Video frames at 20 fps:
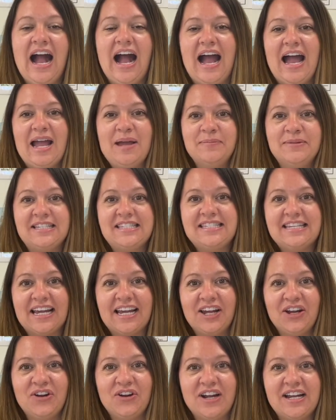I am a
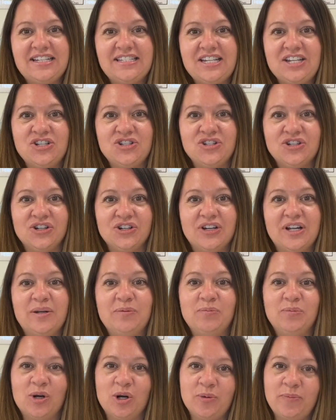second grade teacher
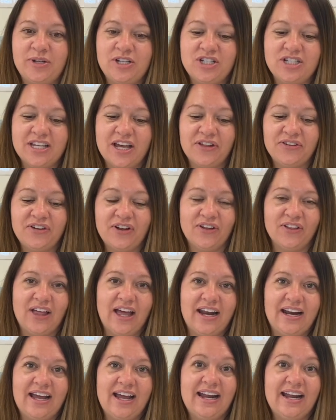in Myrtle Beach, South Carolina,